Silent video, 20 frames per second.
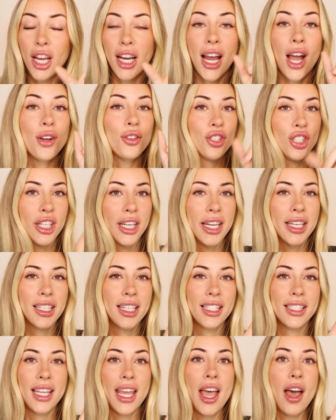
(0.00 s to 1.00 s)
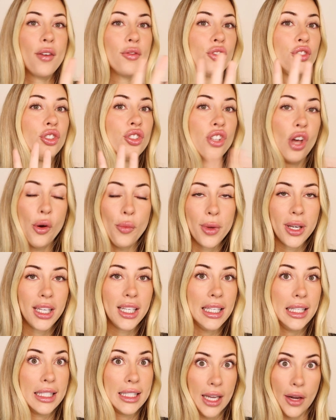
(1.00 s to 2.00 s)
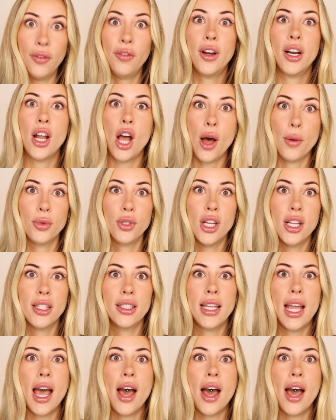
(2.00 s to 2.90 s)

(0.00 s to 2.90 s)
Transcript: check out Shein because they have so many different options.